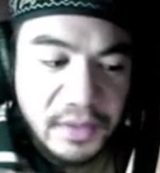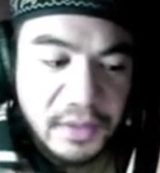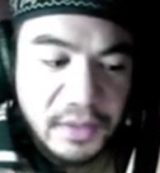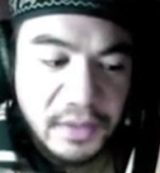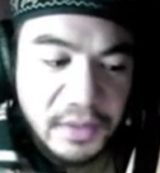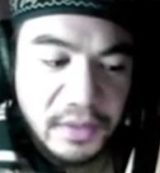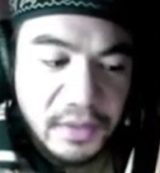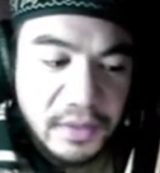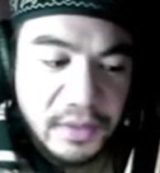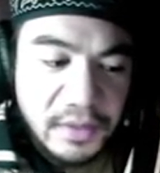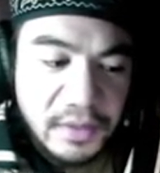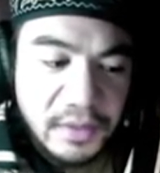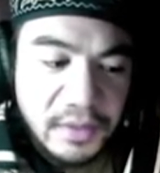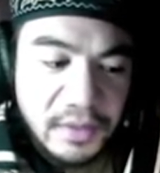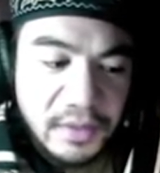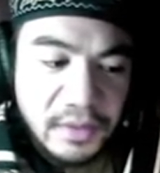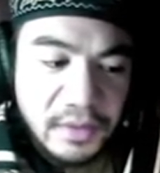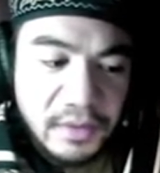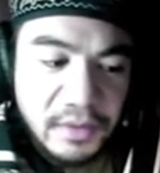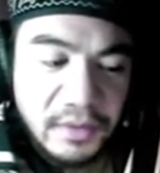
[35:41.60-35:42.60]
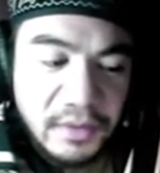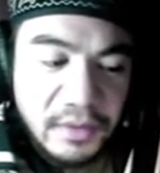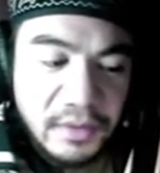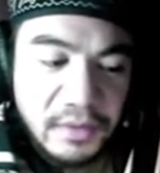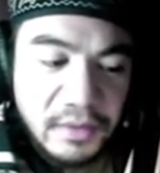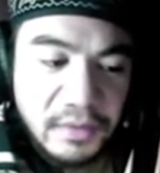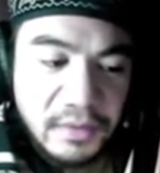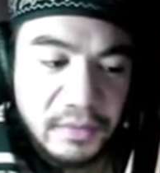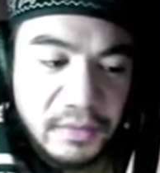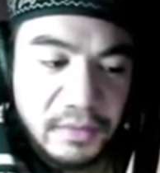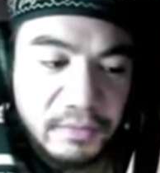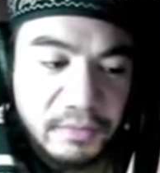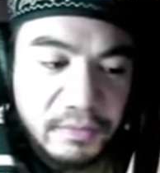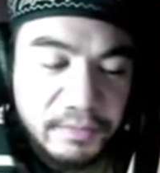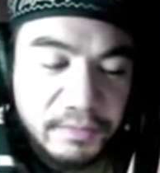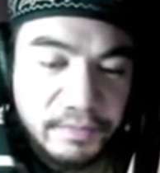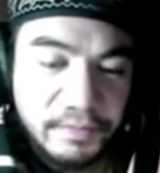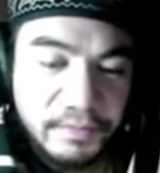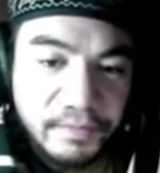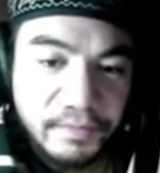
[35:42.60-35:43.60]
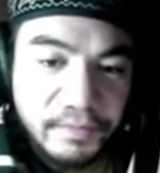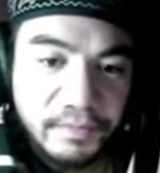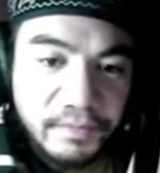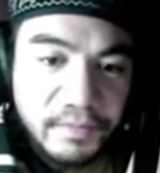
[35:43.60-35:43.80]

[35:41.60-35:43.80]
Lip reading: (silence)